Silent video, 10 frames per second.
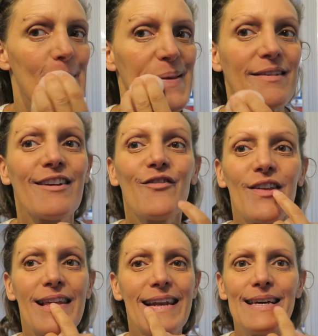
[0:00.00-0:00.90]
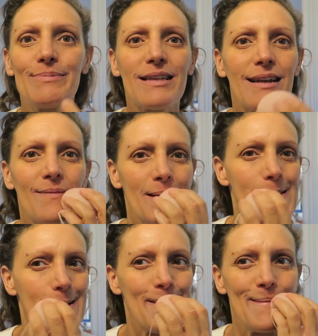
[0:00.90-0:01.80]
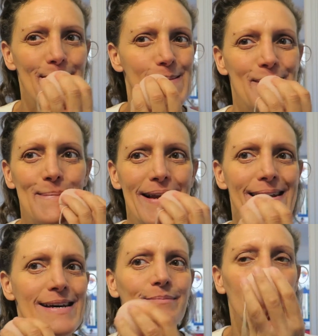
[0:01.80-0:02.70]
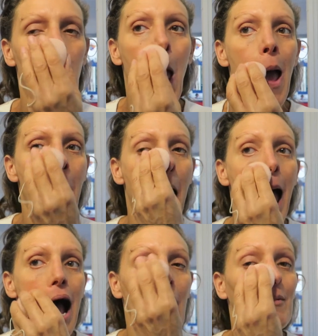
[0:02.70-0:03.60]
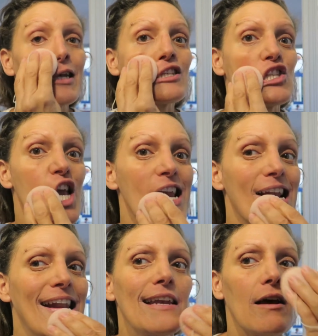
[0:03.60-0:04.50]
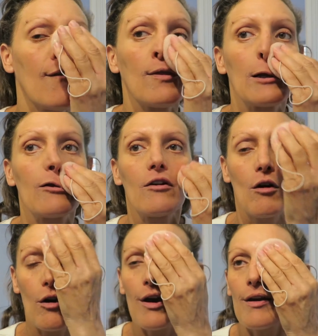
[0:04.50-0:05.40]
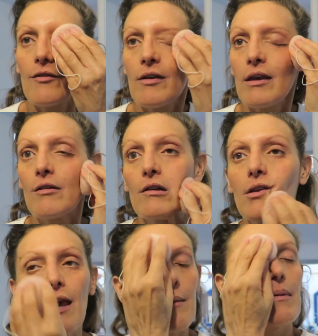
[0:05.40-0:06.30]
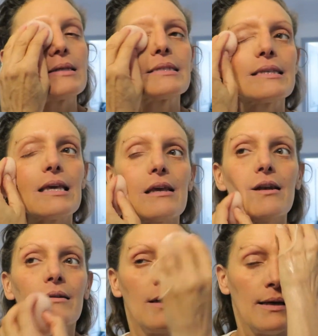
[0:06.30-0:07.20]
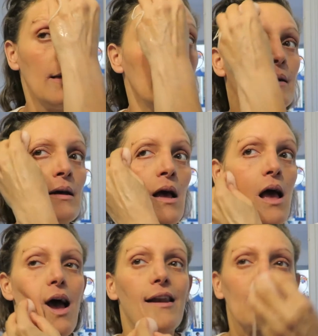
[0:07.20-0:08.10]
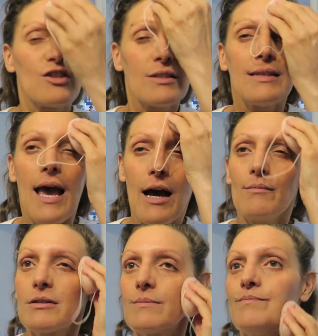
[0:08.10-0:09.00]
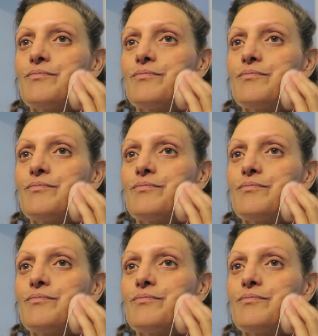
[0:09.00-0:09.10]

It's good for the lips. I love to rub it on my lips, and it's gentle enough that it's not going to irritate my skin, and it just helps,